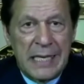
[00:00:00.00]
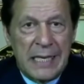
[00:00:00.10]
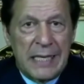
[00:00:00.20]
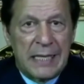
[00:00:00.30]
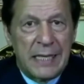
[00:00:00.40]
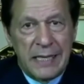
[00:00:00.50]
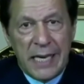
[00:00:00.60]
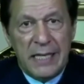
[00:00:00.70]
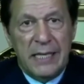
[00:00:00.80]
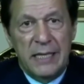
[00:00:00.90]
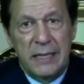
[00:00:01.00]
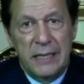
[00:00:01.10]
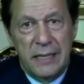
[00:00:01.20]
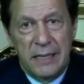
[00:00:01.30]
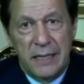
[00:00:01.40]
This action
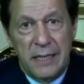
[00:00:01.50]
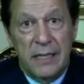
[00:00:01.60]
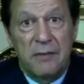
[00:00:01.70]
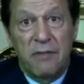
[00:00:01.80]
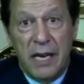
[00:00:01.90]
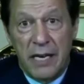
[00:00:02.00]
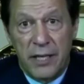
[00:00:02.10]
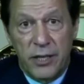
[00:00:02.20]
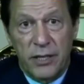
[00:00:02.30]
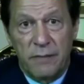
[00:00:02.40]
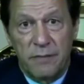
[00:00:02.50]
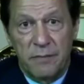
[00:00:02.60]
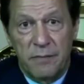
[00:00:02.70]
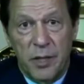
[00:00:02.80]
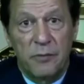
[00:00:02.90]
is in violation
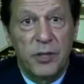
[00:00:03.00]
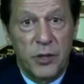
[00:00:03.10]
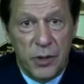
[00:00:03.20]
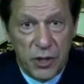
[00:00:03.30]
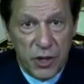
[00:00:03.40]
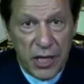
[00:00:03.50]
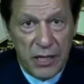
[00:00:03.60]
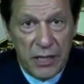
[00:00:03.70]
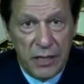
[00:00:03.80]
of the UN Charter,